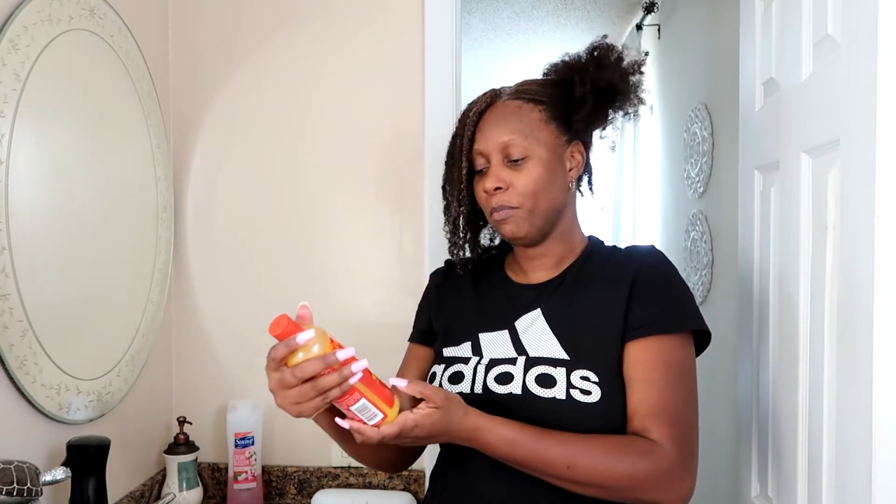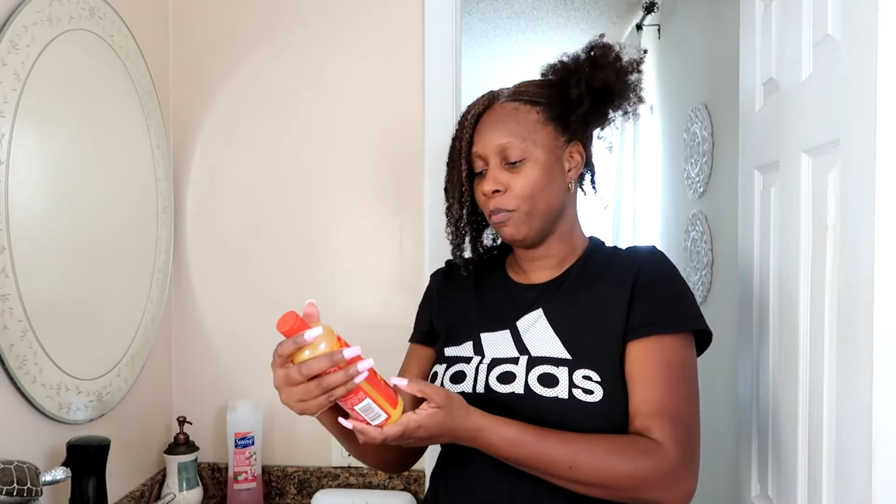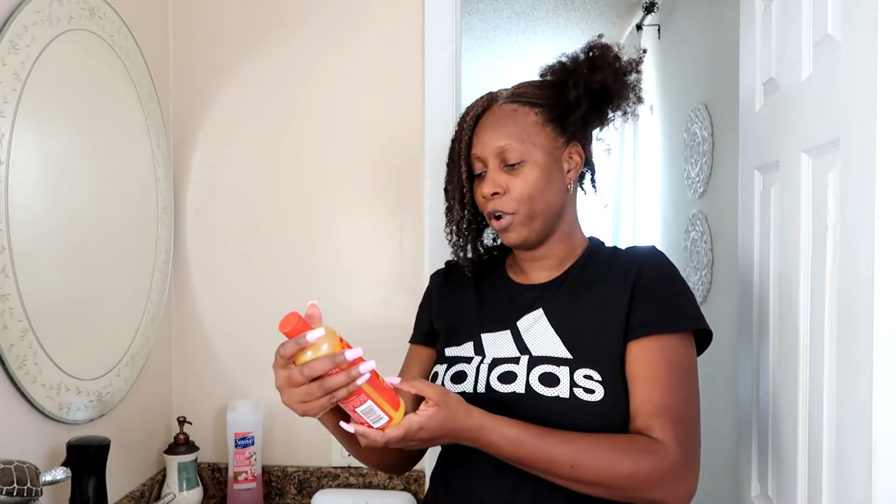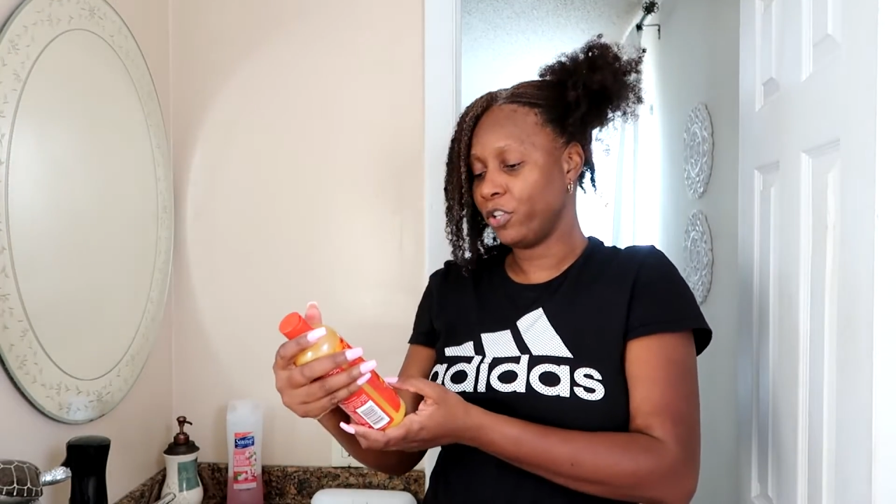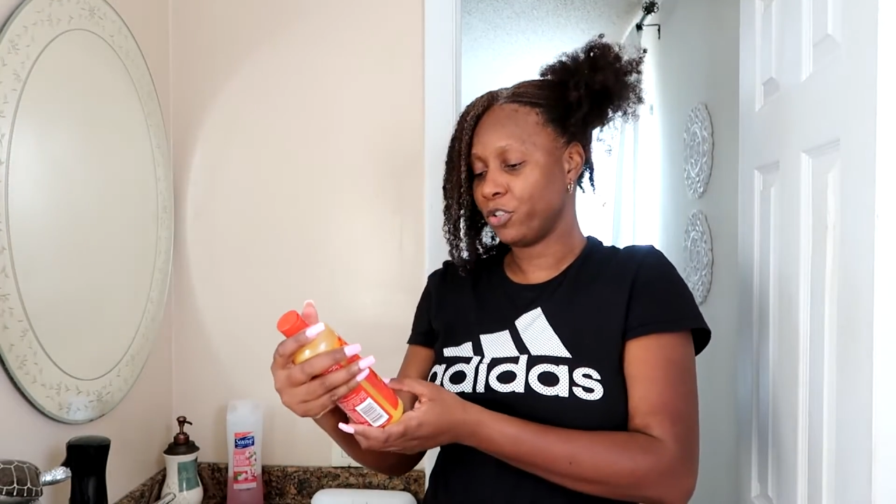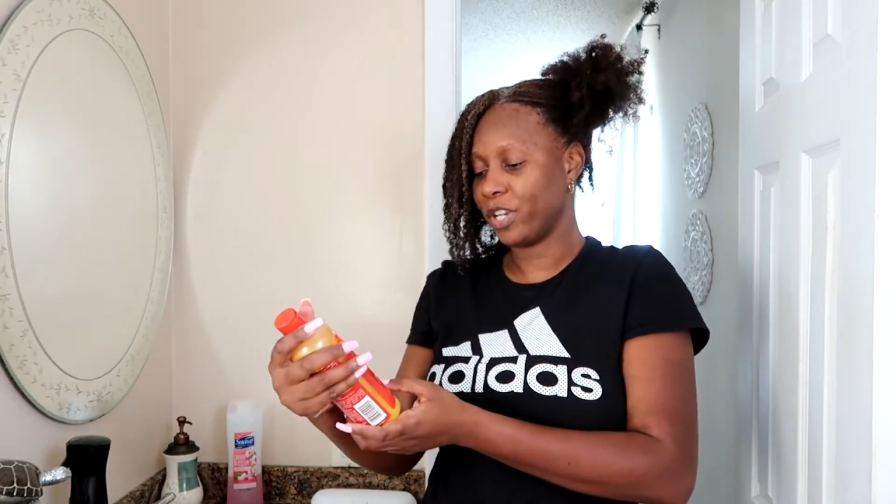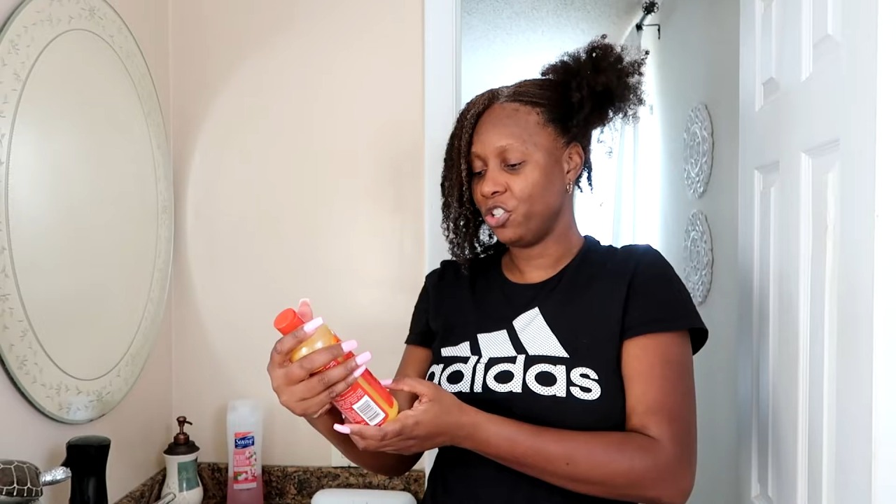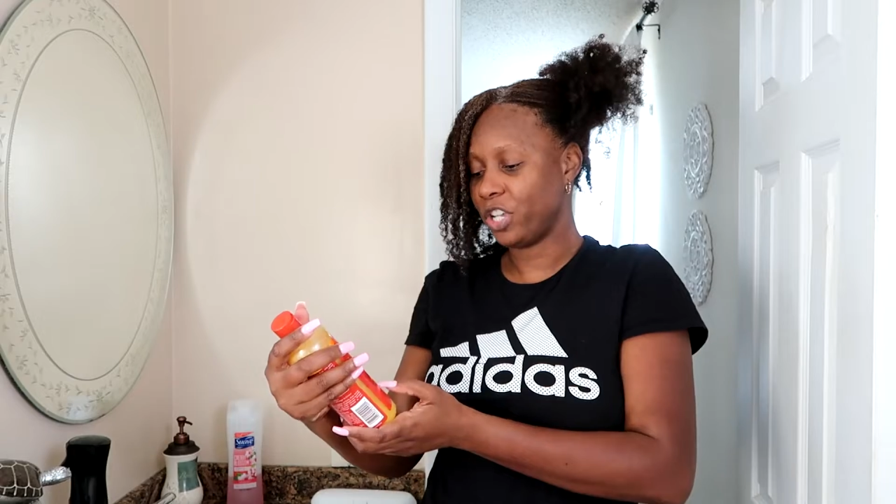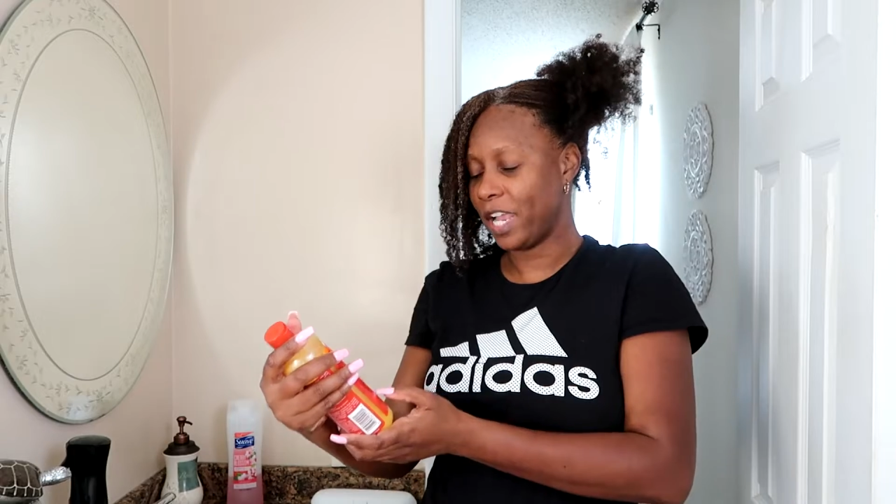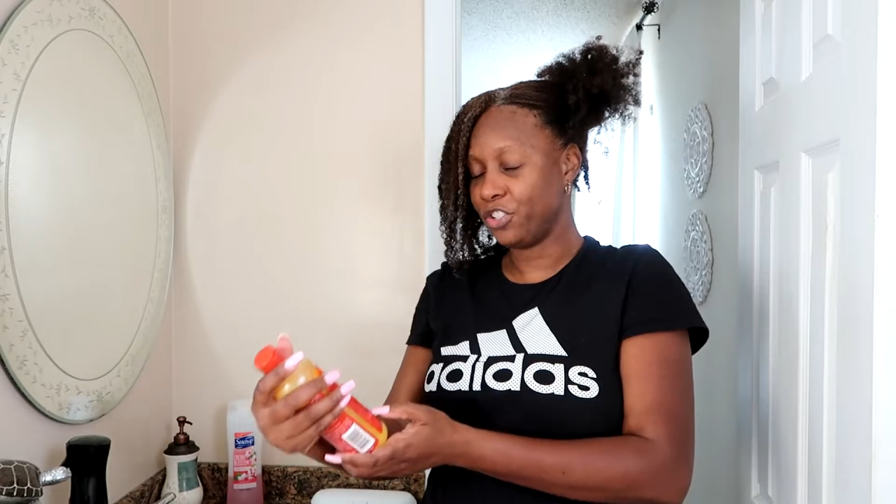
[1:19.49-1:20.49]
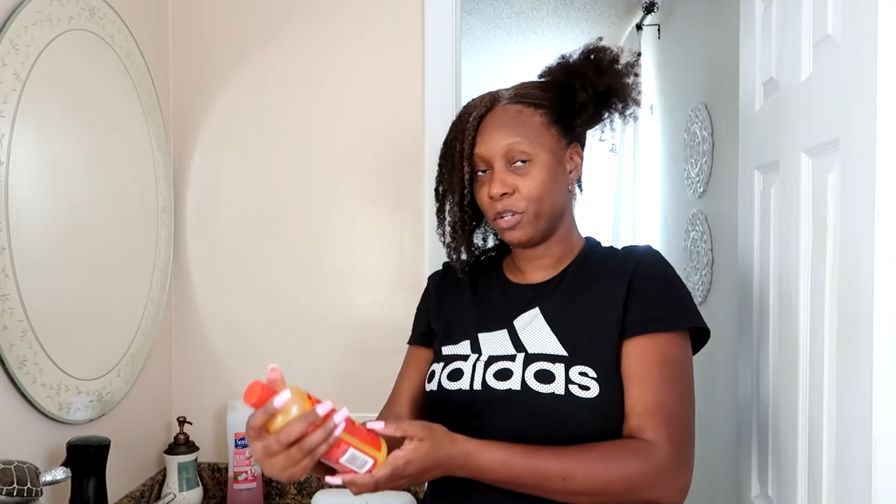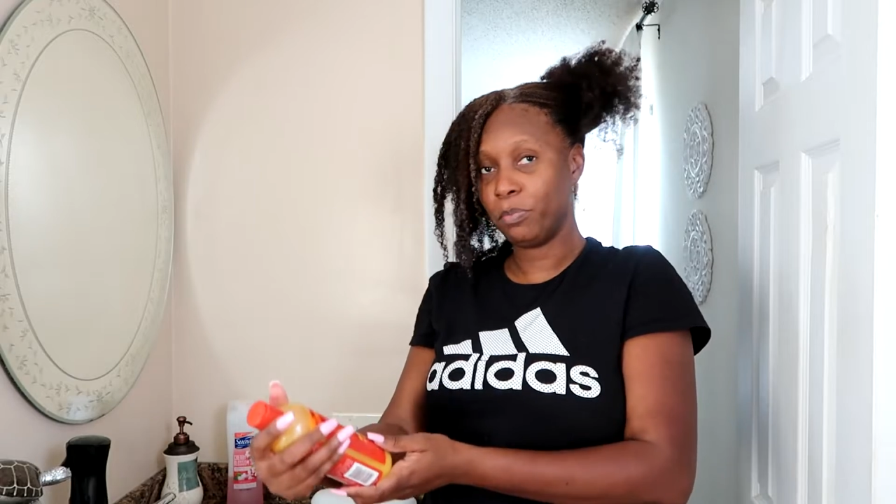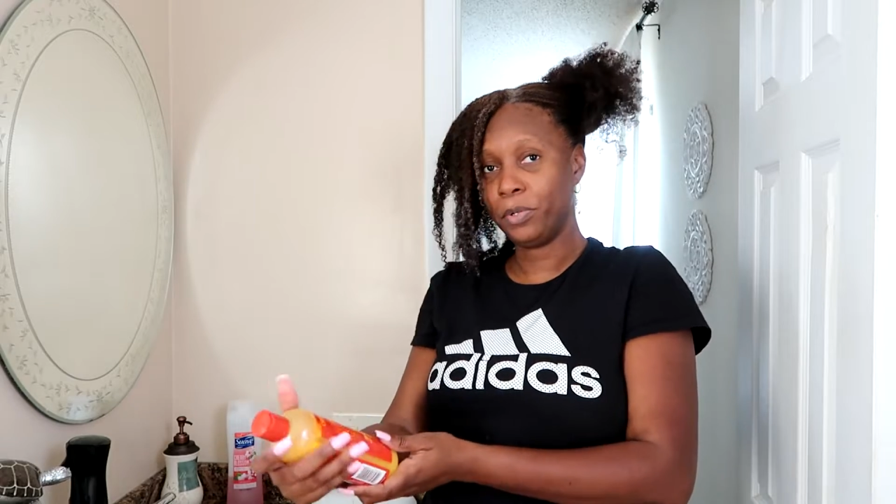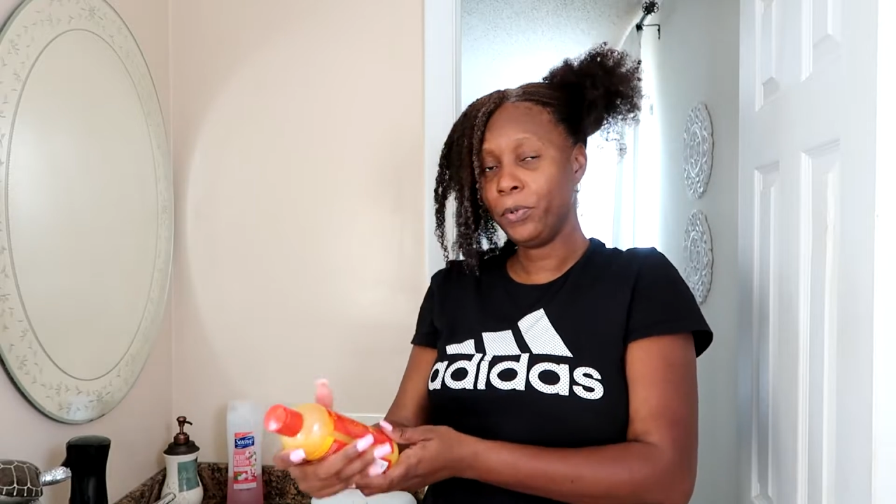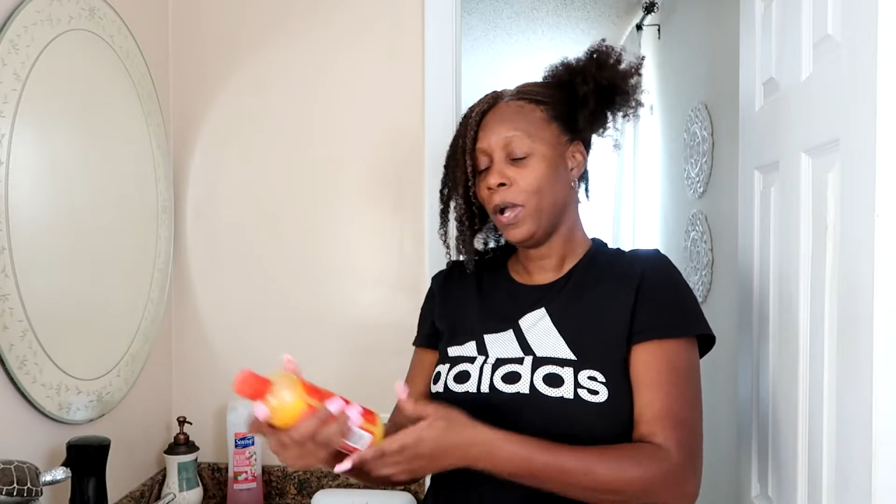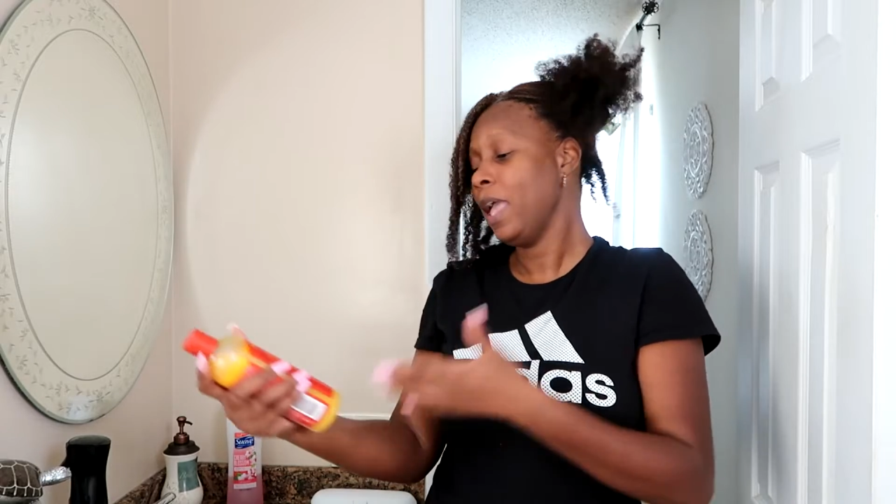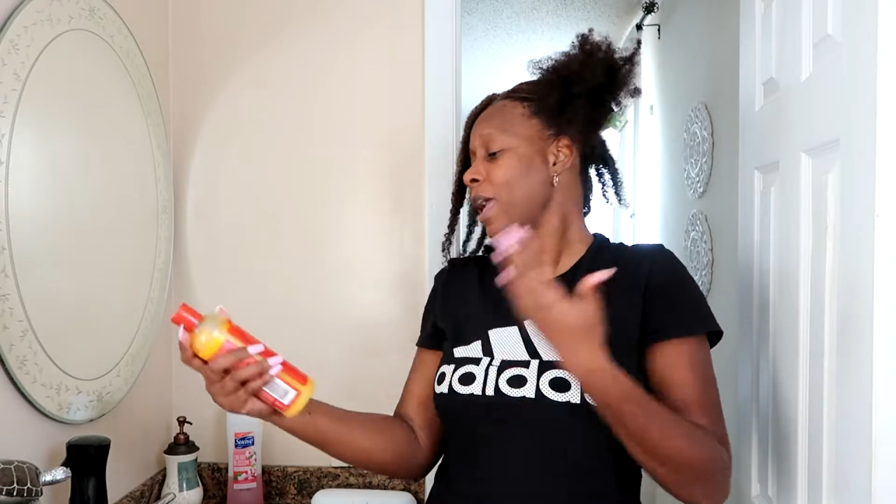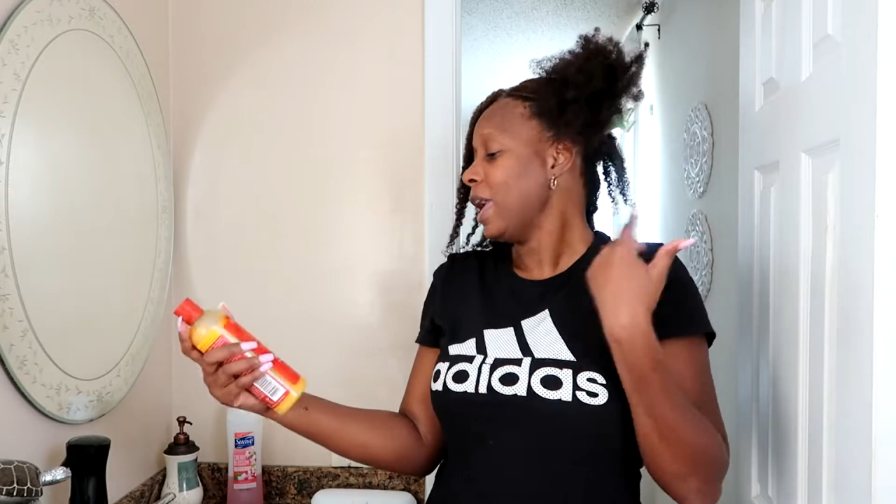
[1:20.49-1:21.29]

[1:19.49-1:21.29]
moisture and shine shampoo,